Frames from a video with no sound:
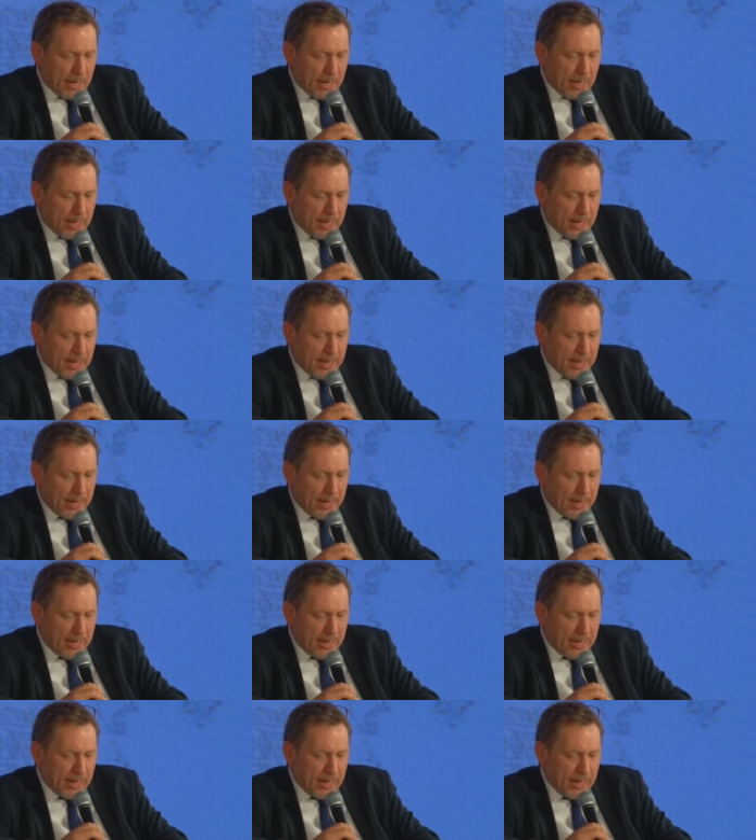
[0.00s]
that's a
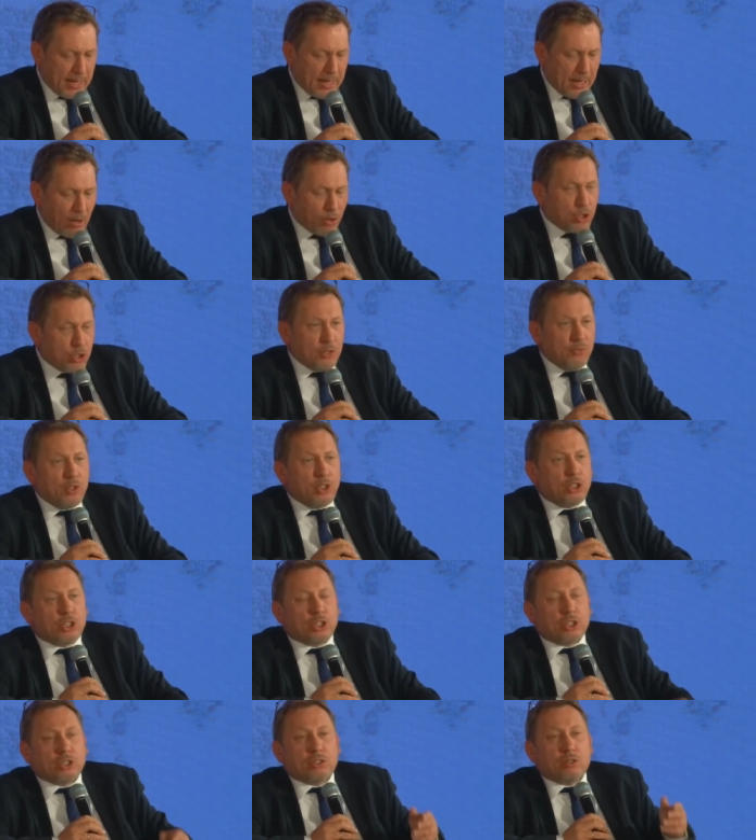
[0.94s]
great
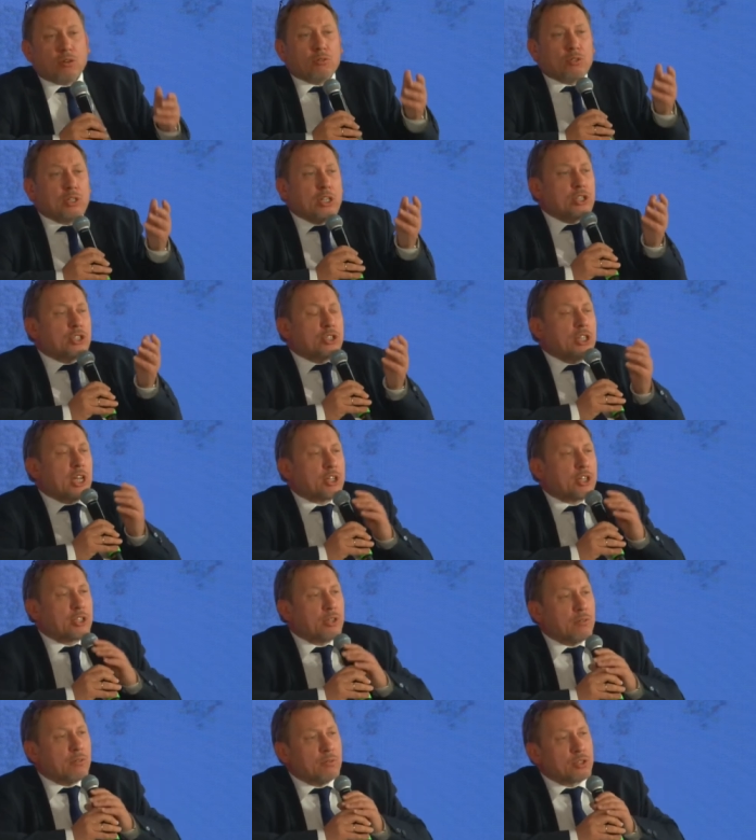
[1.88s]
era
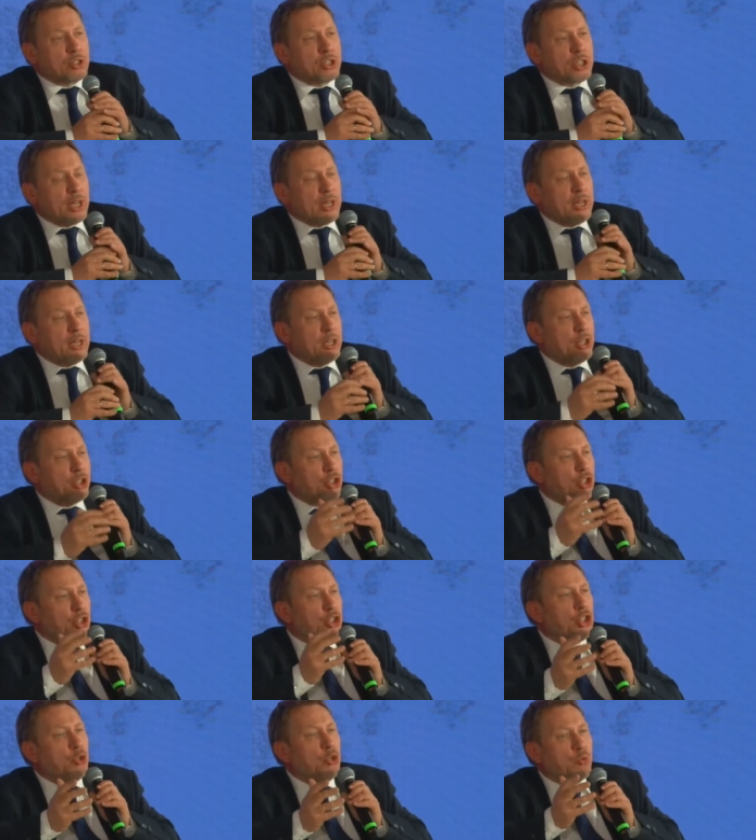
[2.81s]
in human history
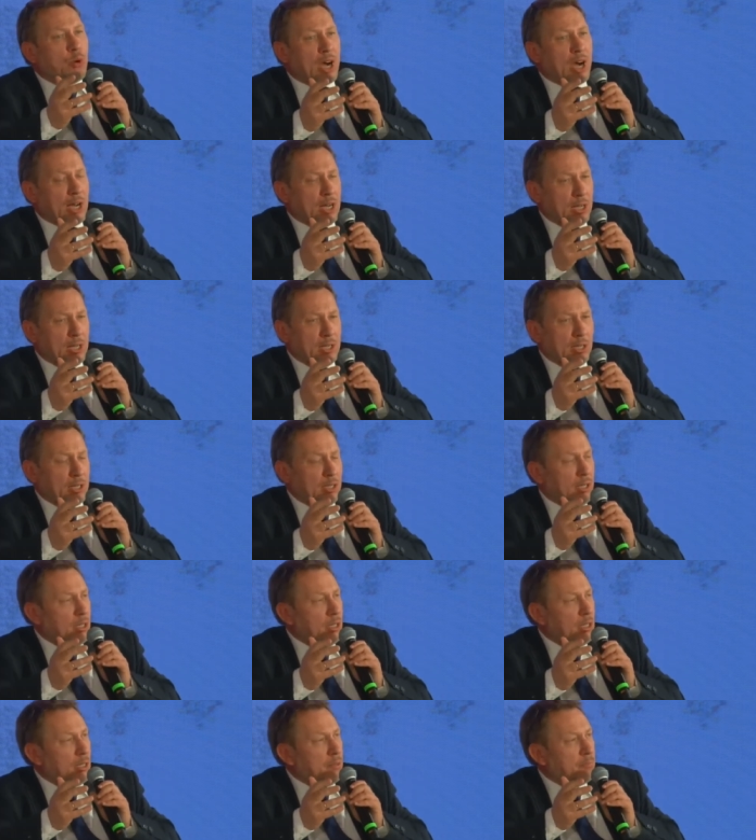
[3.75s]
we should remember about.
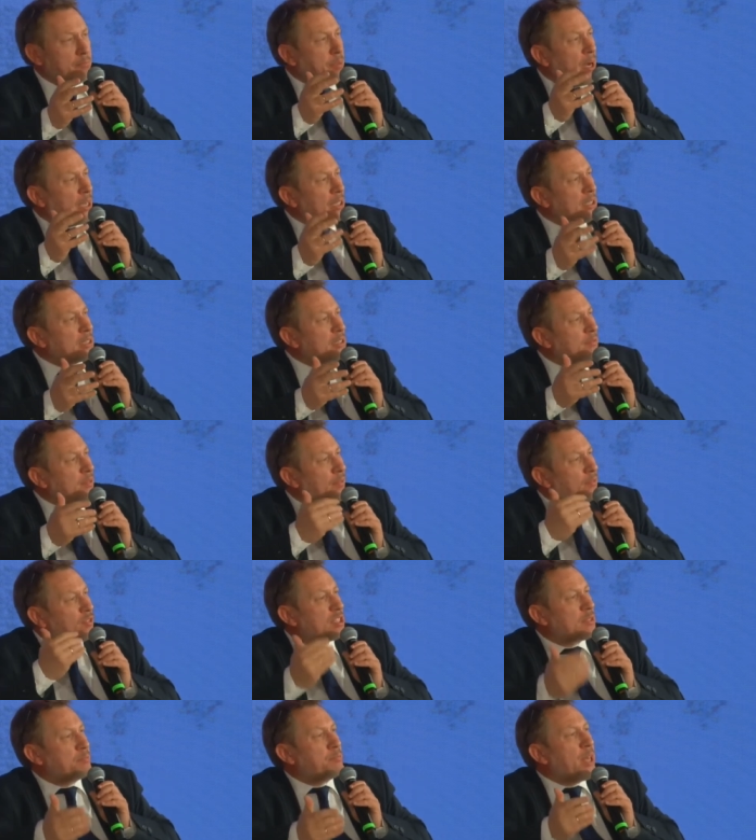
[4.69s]
It's true that
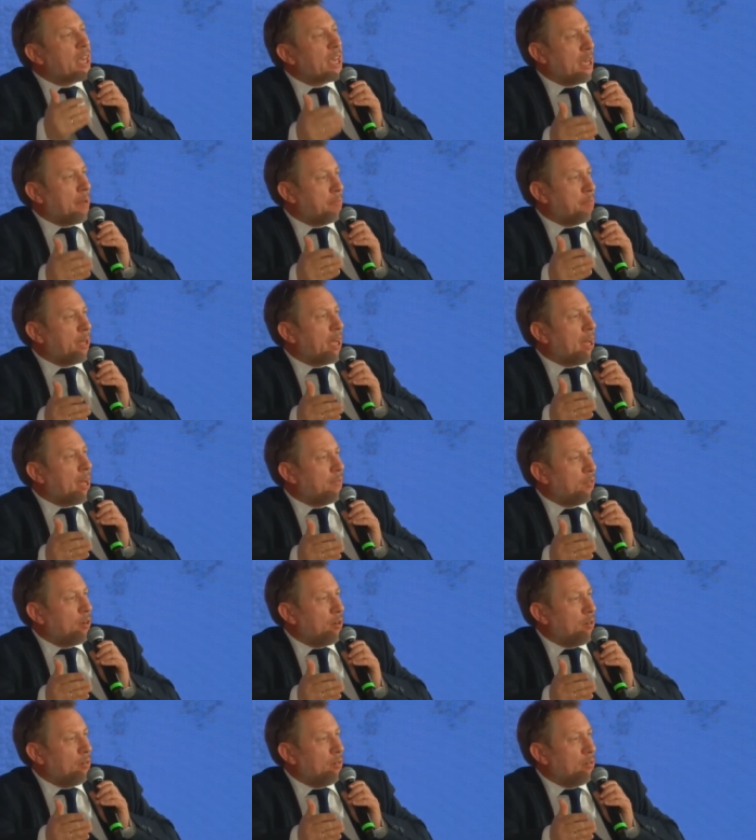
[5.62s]

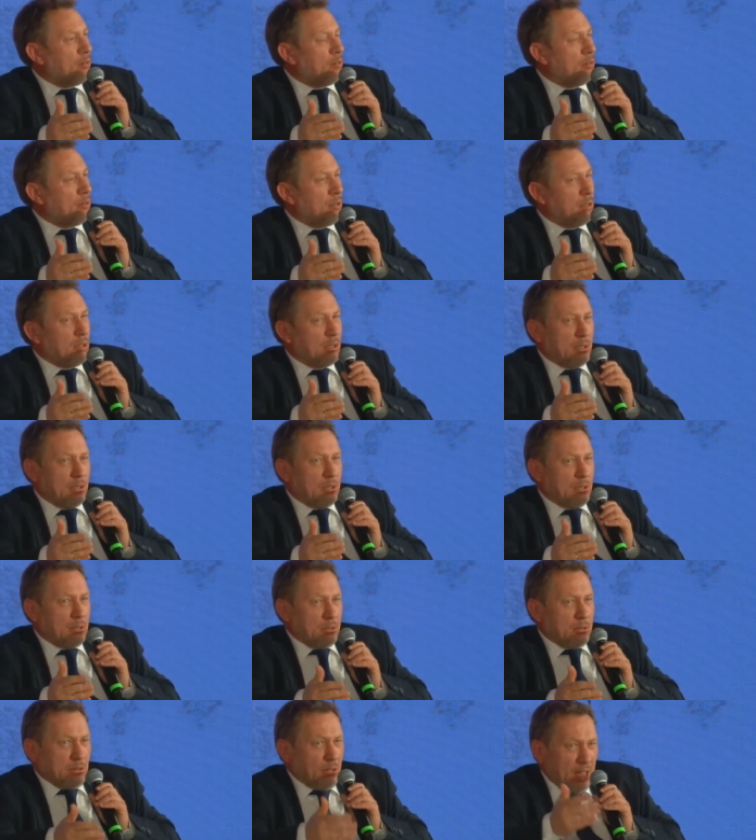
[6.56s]
the strength, the
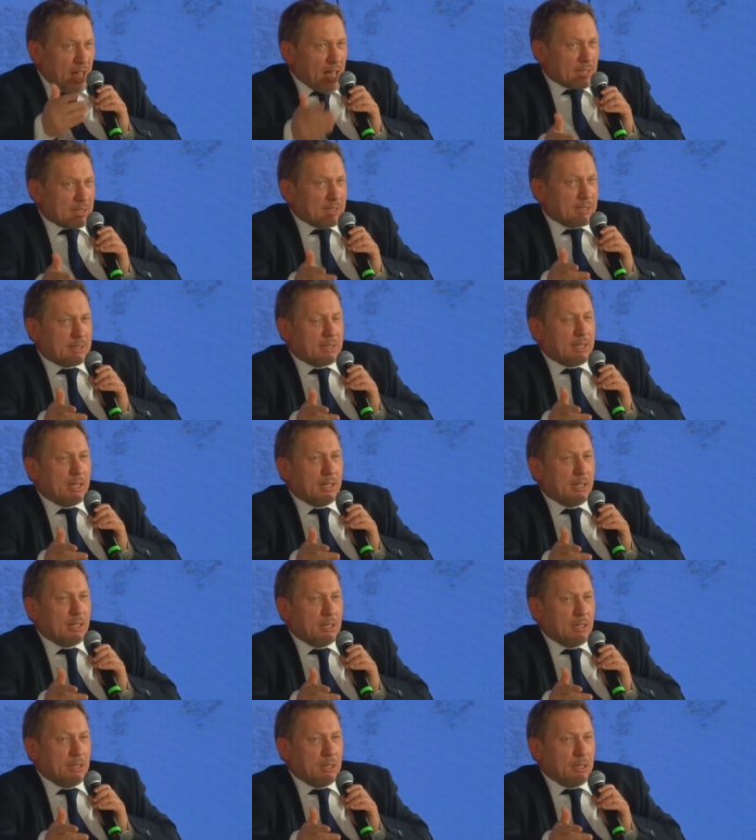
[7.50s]
power of the state
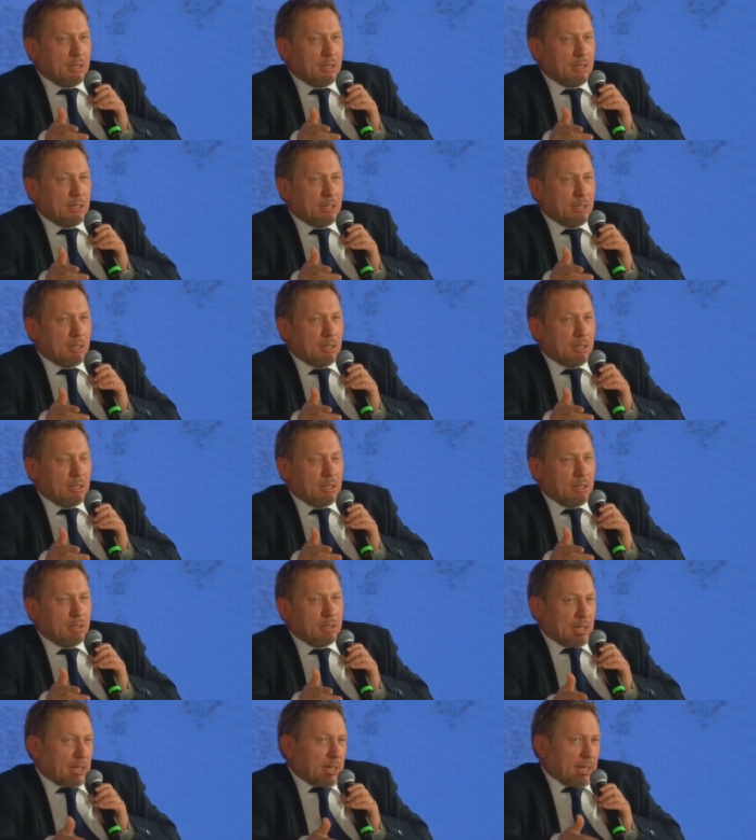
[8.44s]
supports the law.
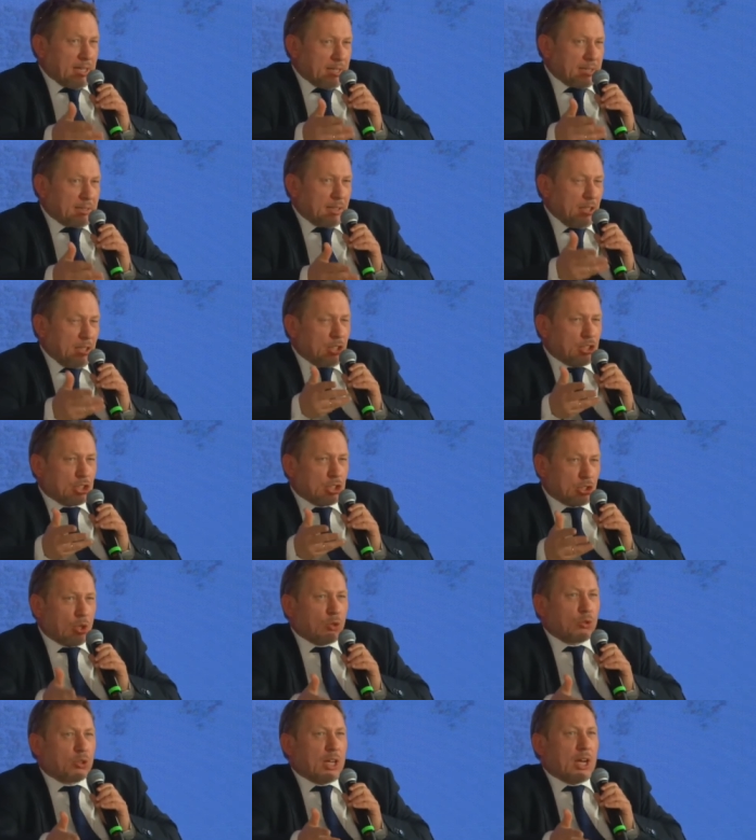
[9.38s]
Of course, it's
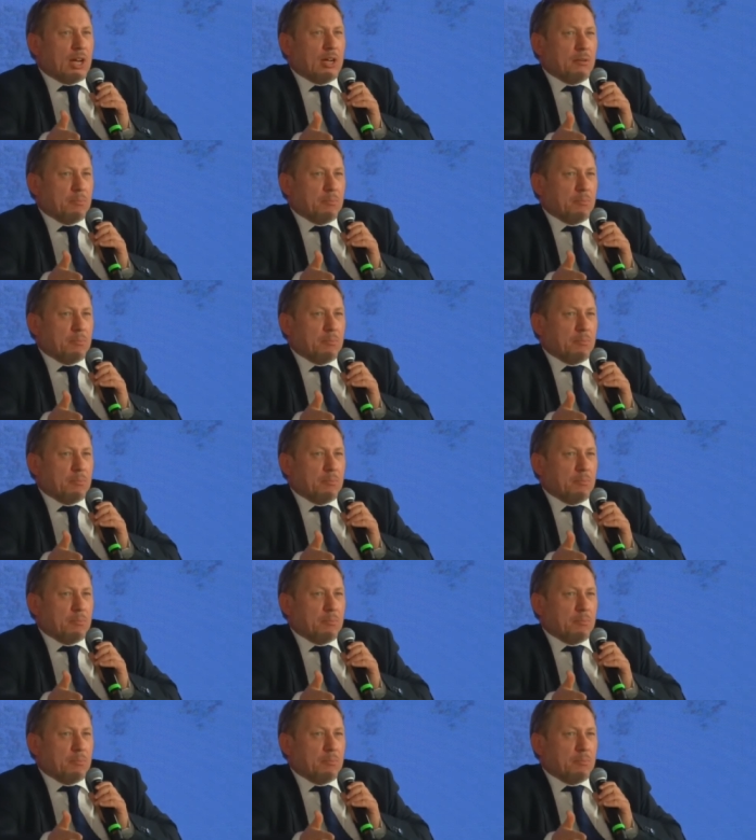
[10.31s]
clear.